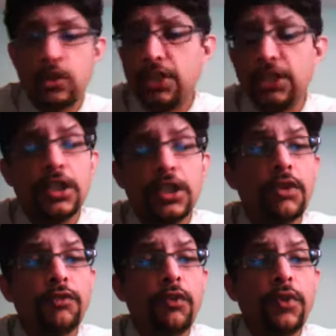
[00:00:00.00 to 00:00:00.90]
So
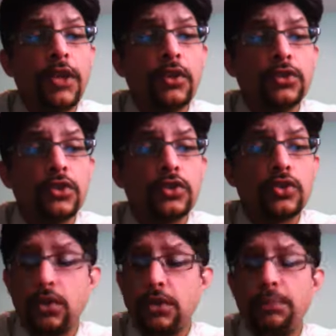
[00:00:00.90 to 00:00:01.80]
331 for 8
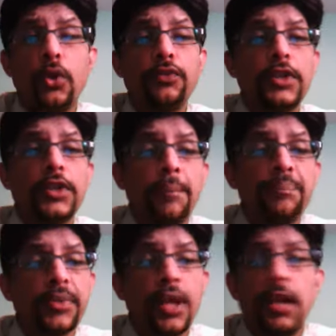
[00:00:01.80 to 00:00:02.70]
on the board for
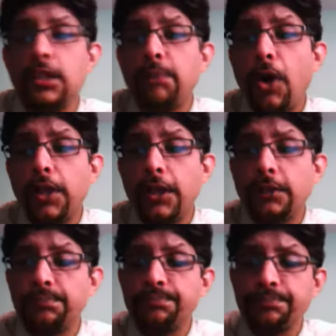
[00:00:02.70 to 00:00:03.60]
them. The bowling,